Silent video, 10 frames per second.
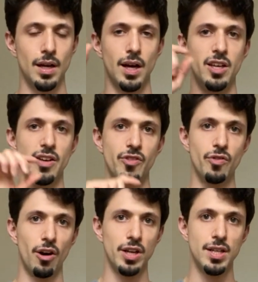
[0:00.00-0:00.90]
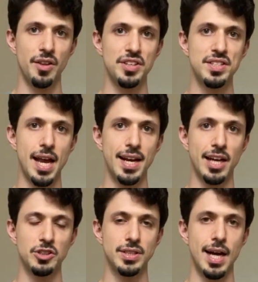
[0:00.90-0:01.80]
If you've already done the standing
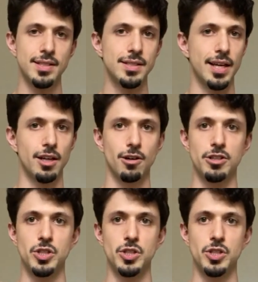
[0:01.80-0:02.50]
exercises, I encourage